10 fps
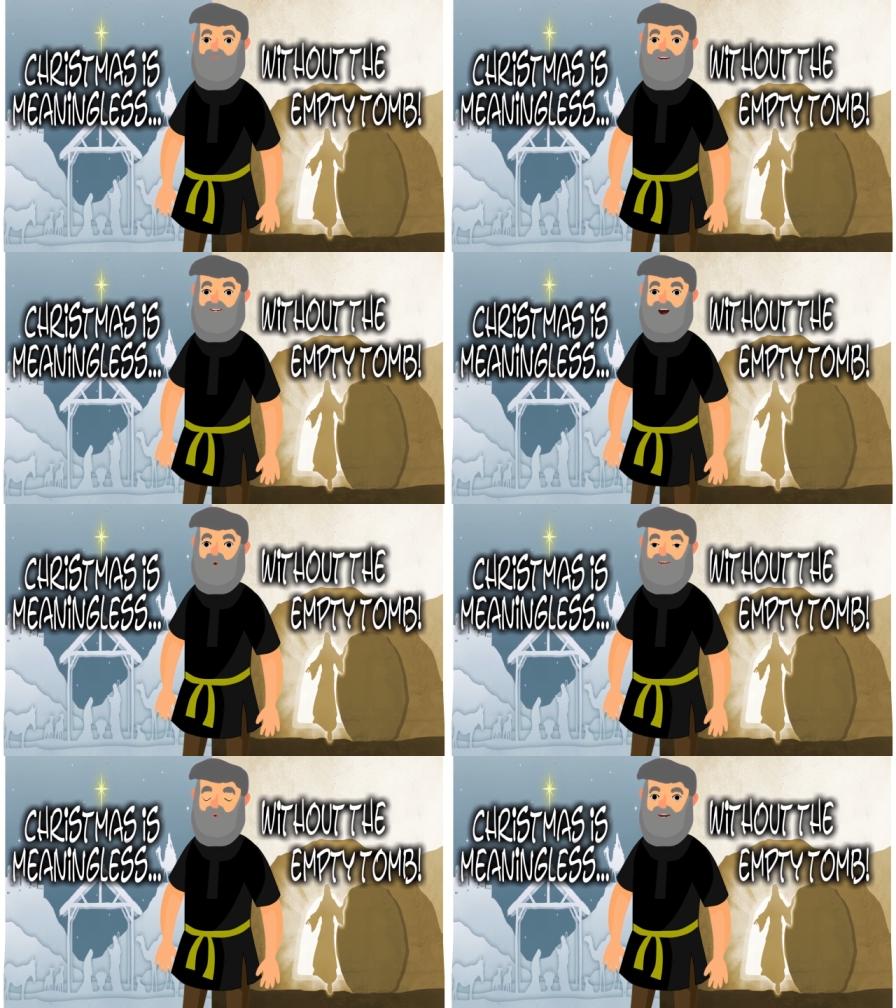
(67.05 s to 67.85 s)
It's
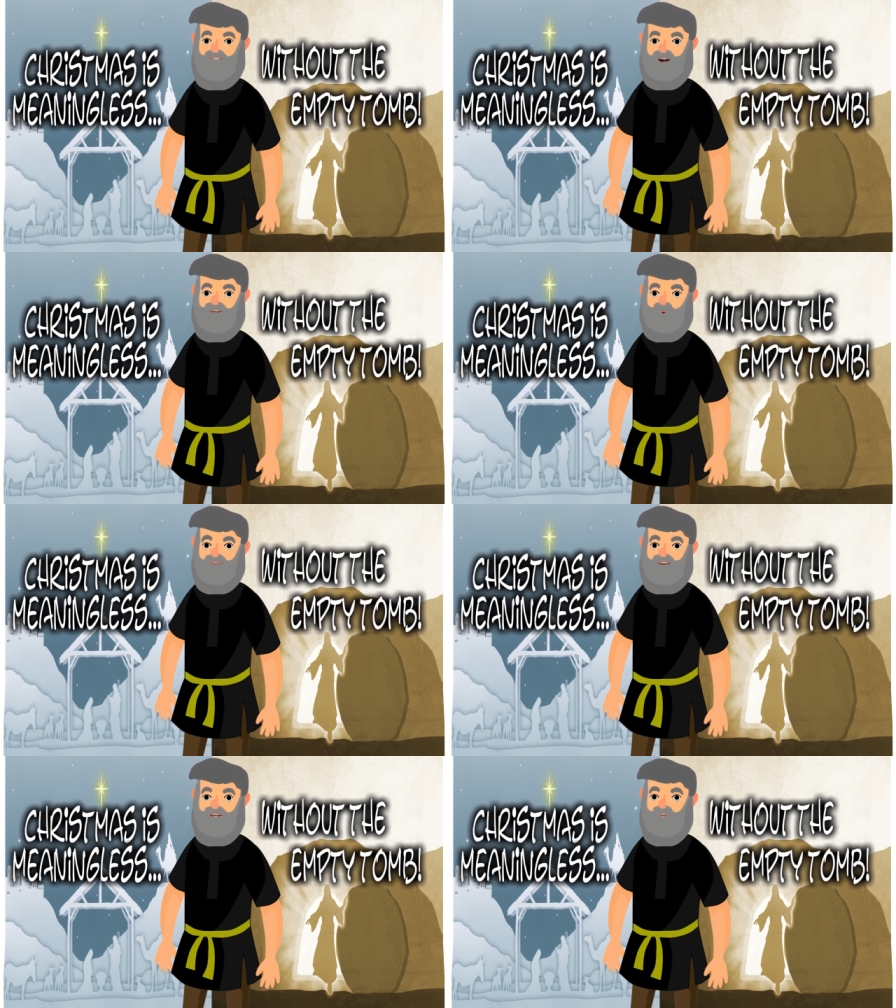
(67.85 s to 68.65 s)
hard to live up to a
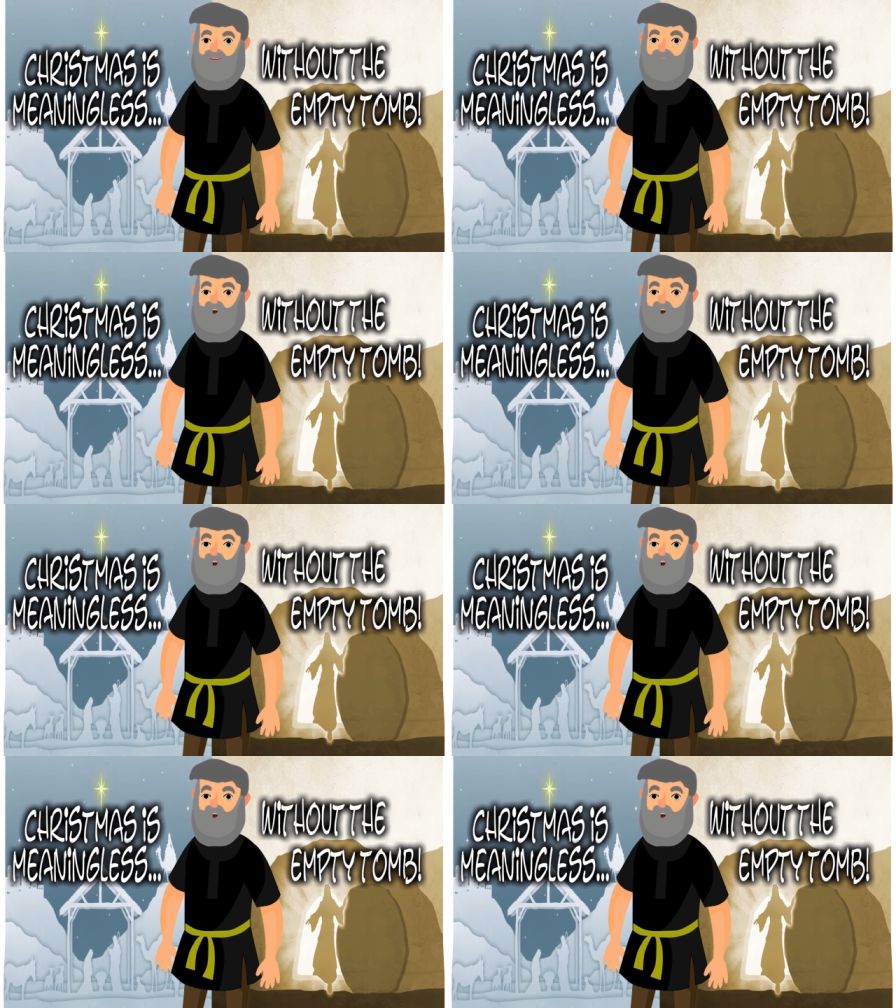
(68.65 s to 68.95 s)
fictional